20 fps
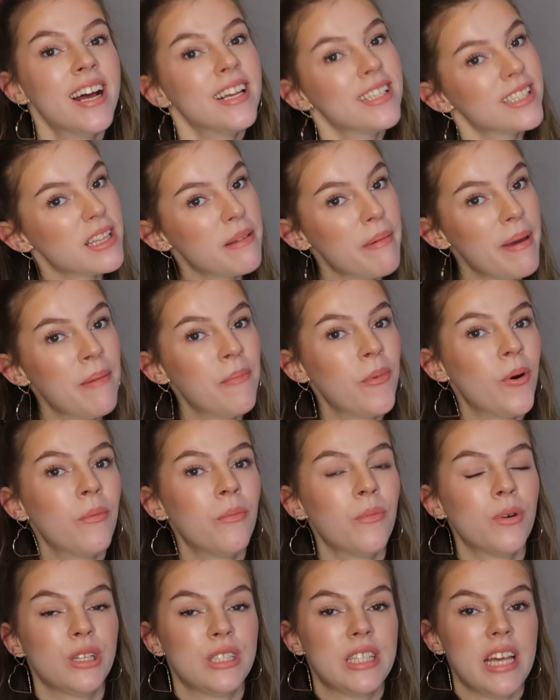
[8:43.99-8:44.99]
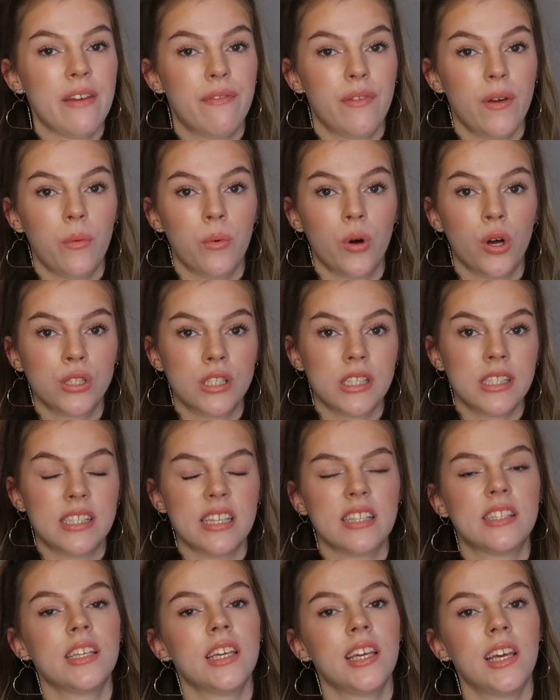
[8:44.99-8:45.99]
So the main one was if it was
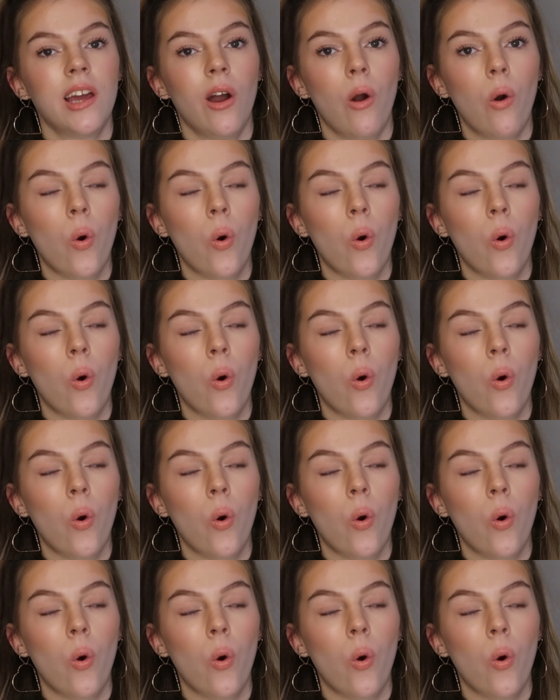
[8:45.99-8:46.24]
city